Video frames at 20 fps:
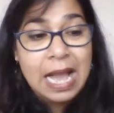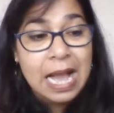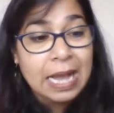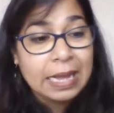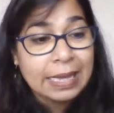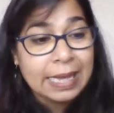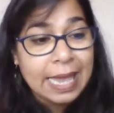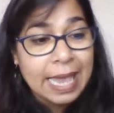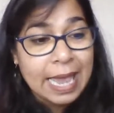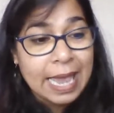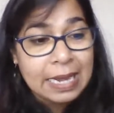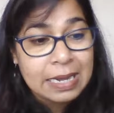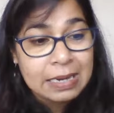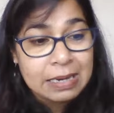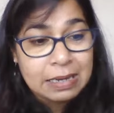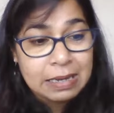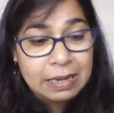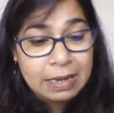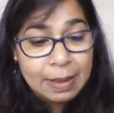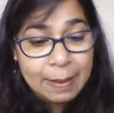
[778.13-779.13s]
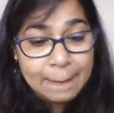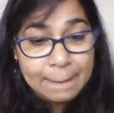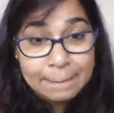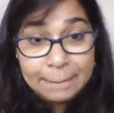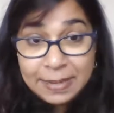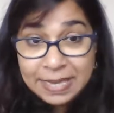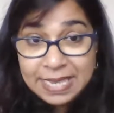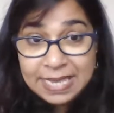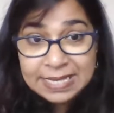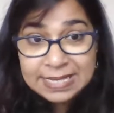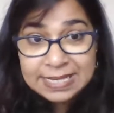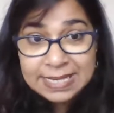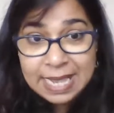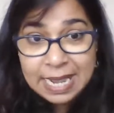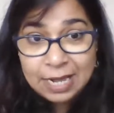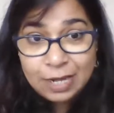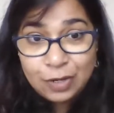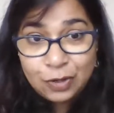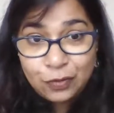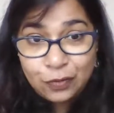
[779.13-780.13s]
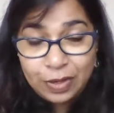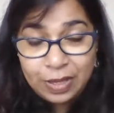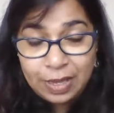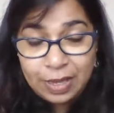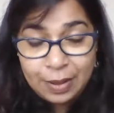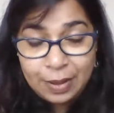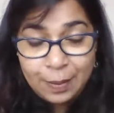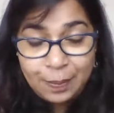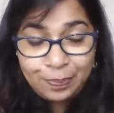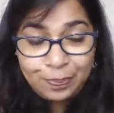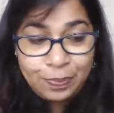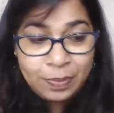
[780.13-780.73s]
again B is silent over here.